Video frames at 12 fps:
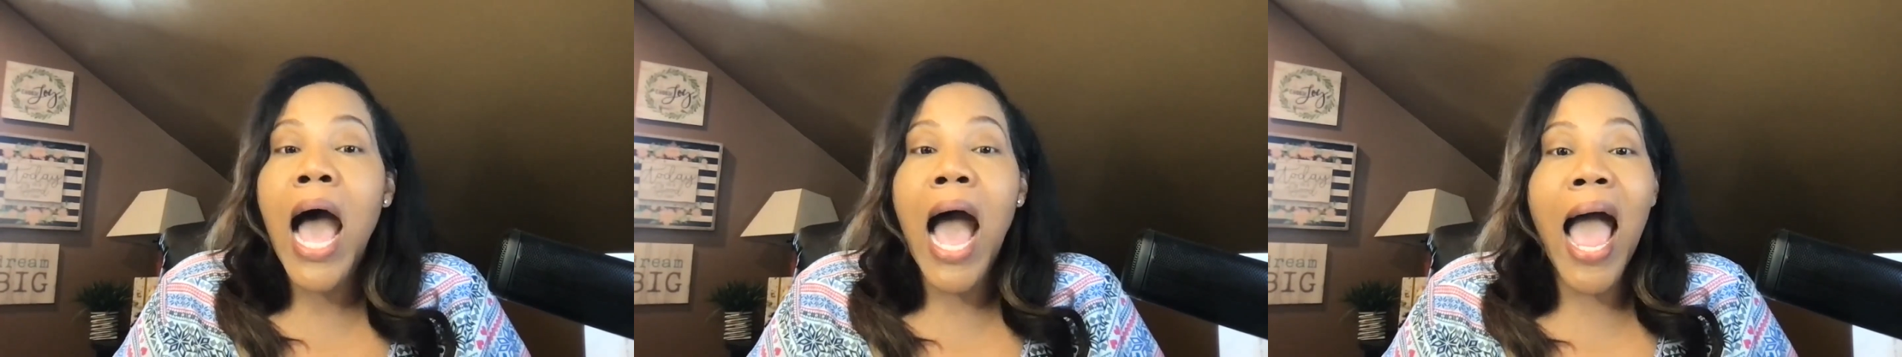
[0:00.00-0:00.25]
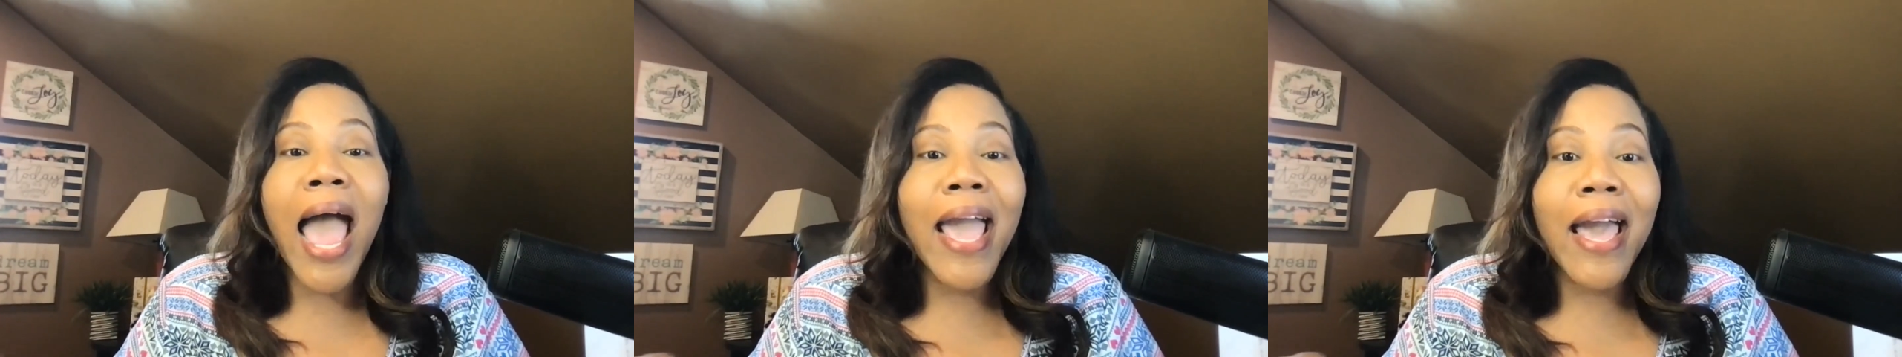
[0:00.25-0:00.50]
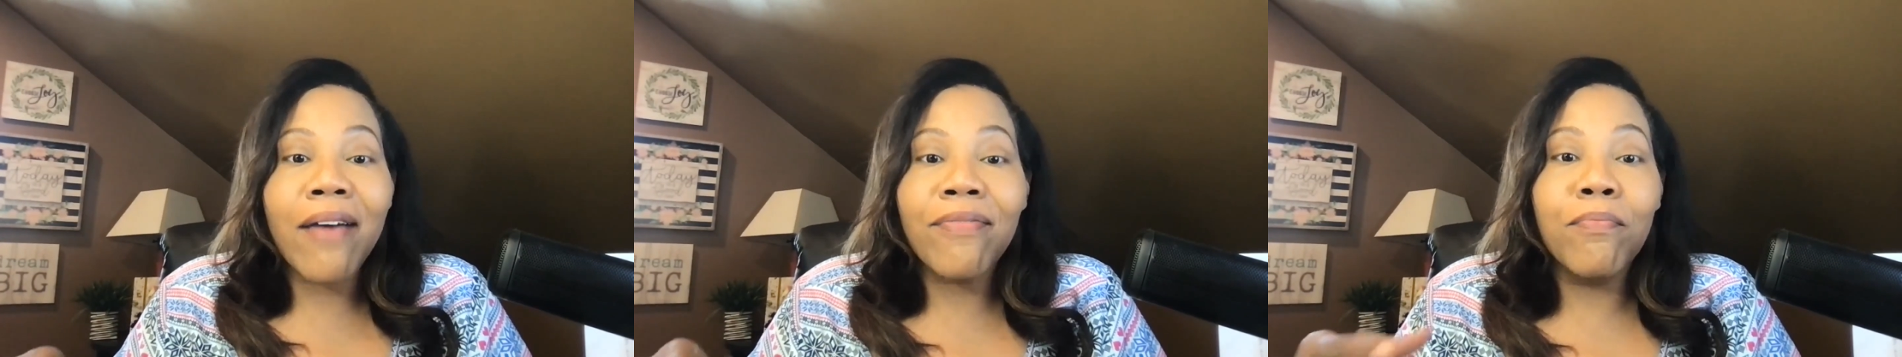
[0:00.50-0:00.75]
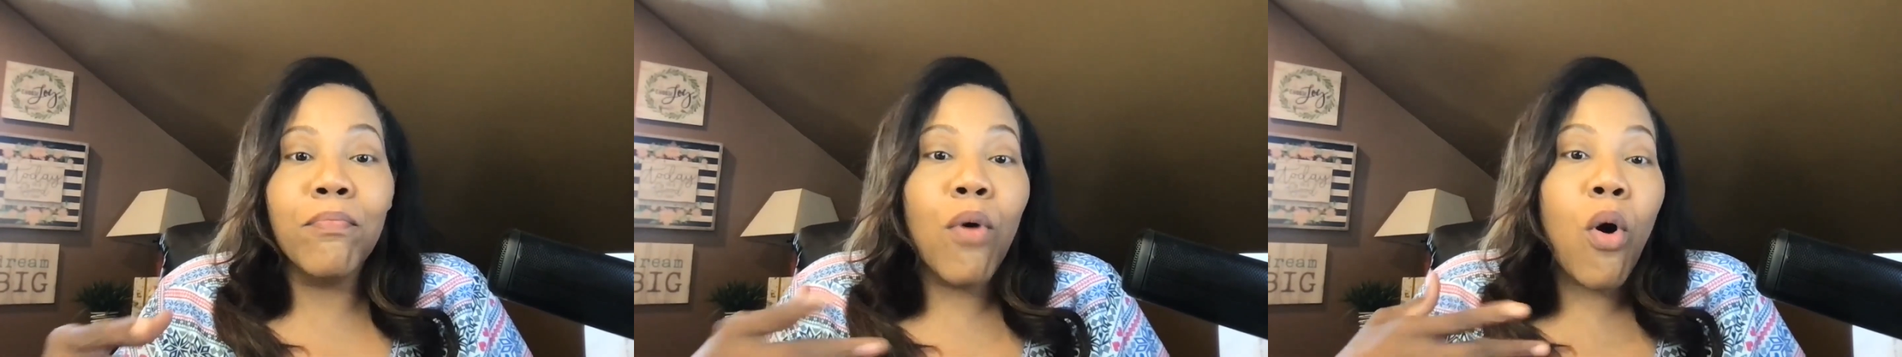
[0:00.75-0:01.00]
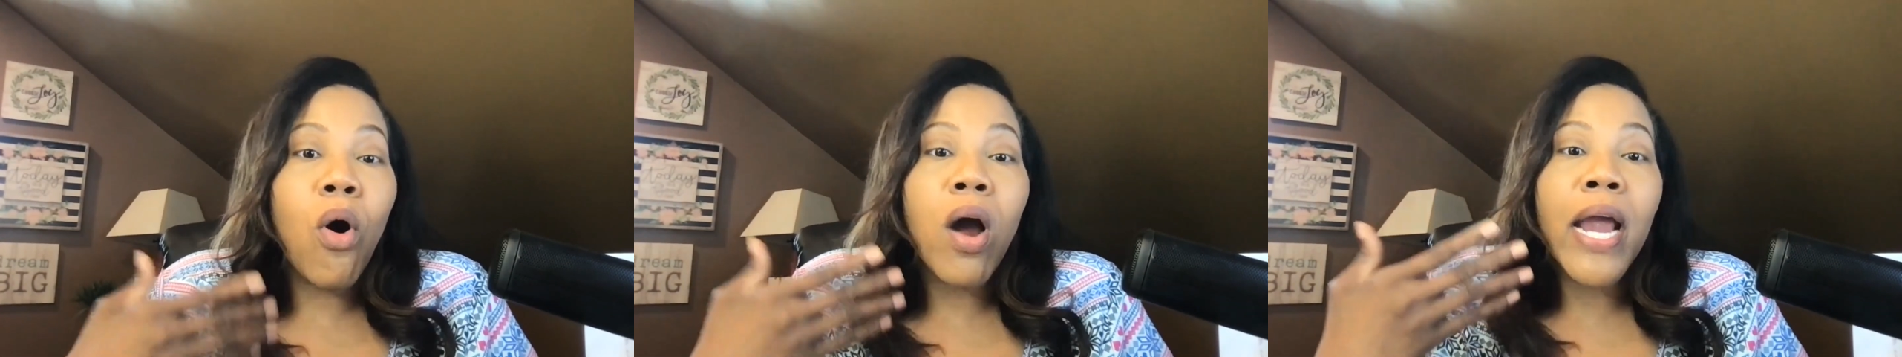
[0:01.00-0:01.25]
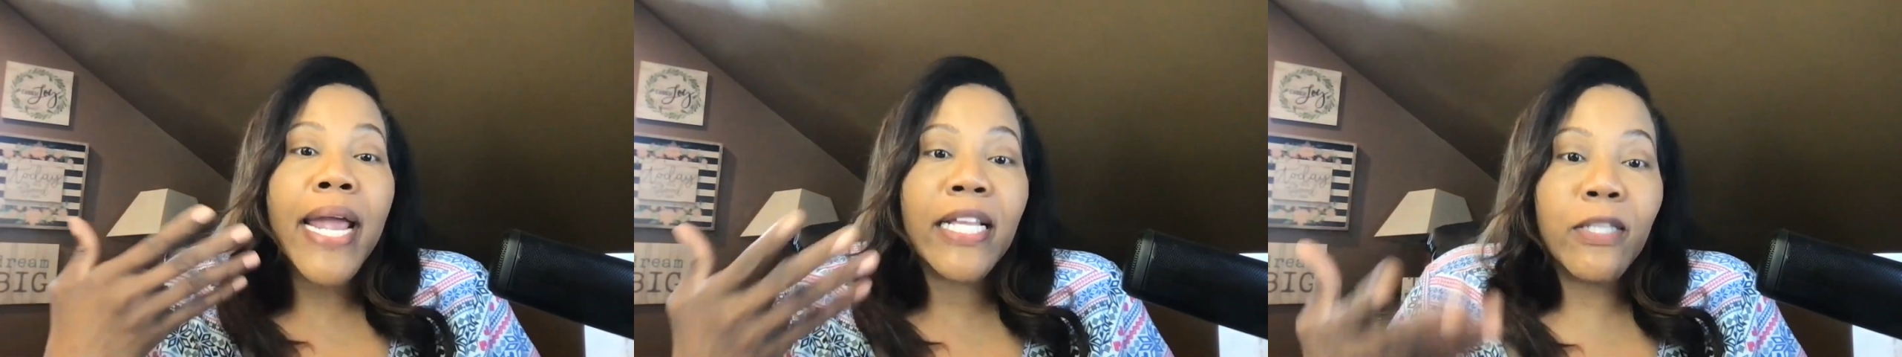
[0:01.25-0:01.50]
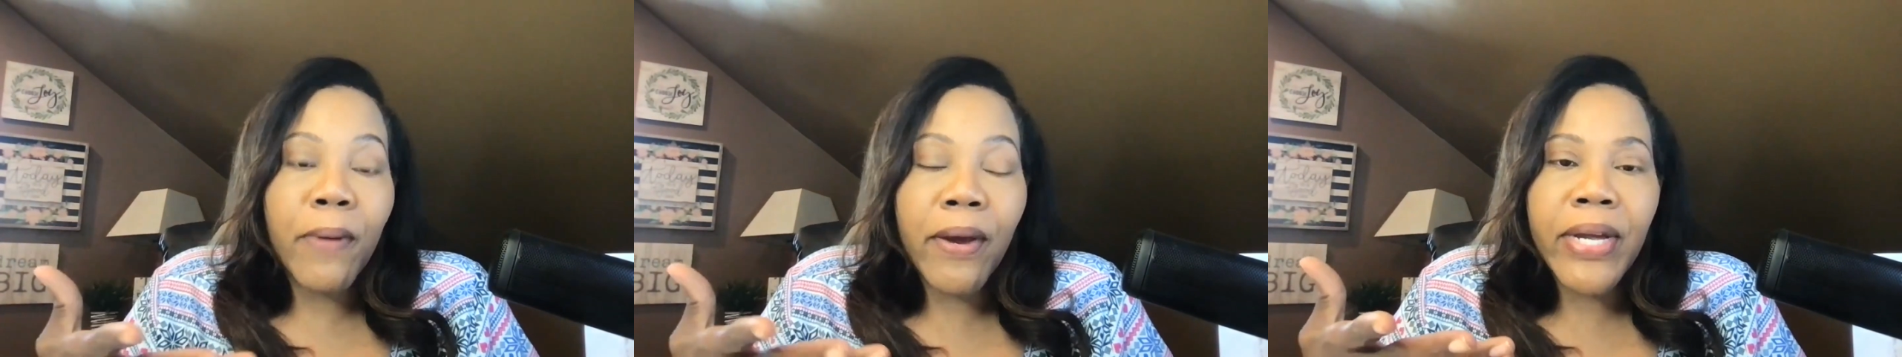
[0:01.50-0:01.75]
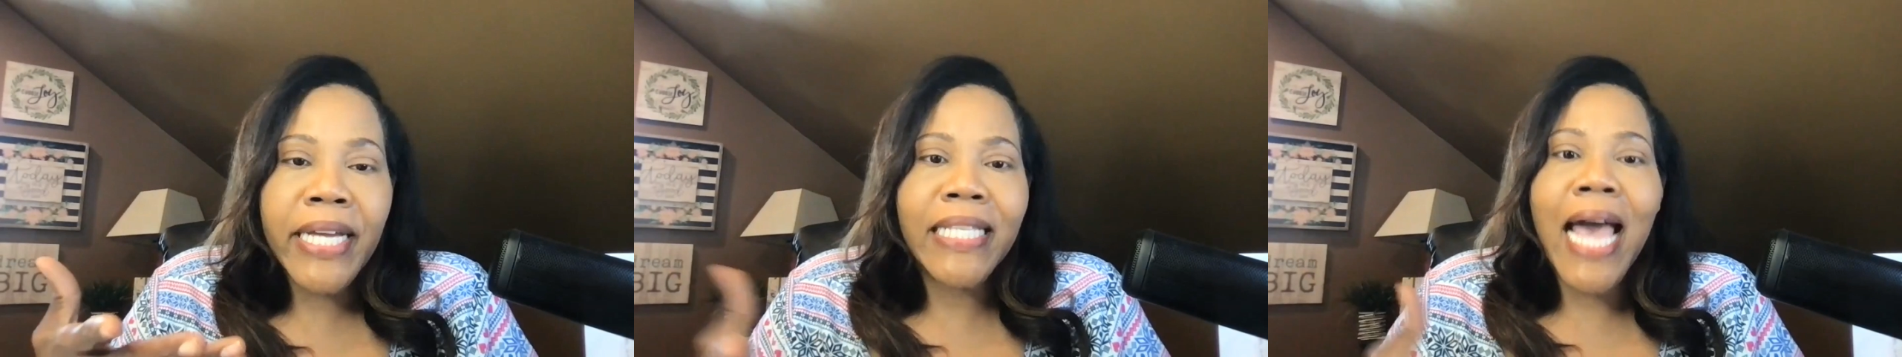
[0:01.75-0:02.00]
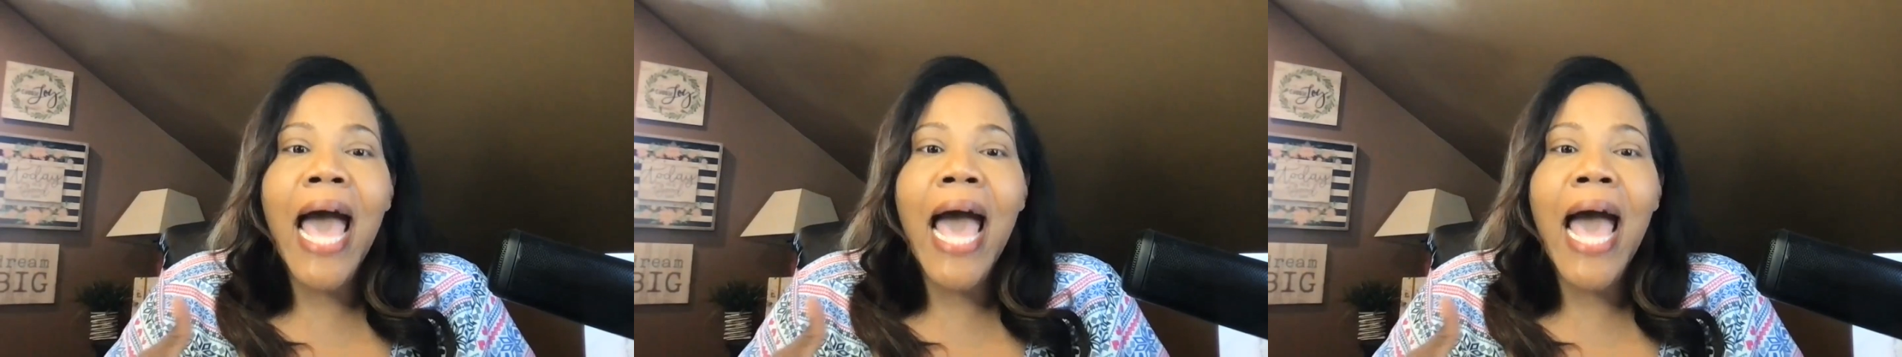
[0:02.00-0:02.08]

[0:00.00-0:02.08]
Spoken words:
I have more experience.